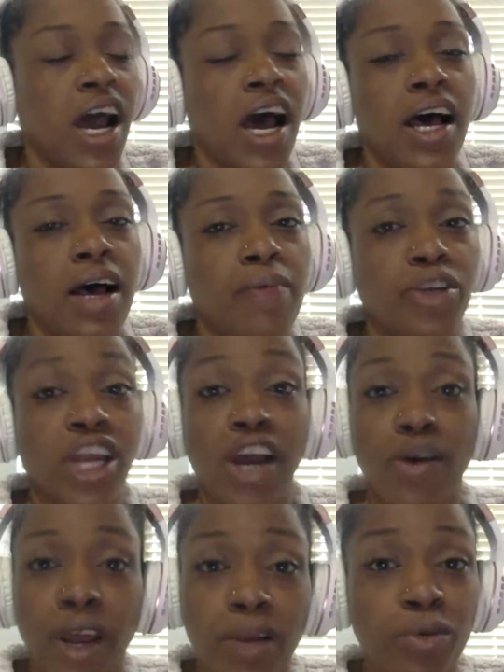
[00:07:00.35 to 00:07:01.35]
You're not
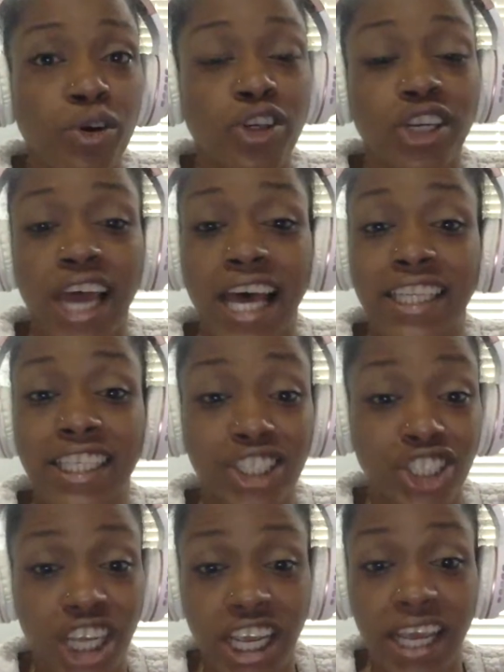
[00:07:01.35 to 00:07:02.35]
credible. You're not
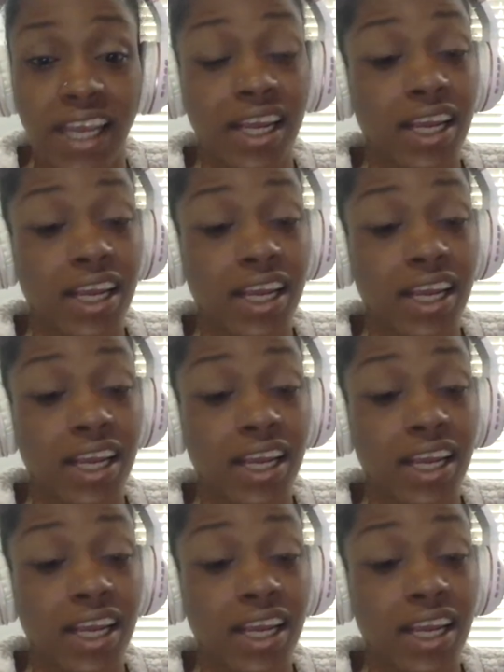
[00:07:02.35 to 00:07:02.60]
legit.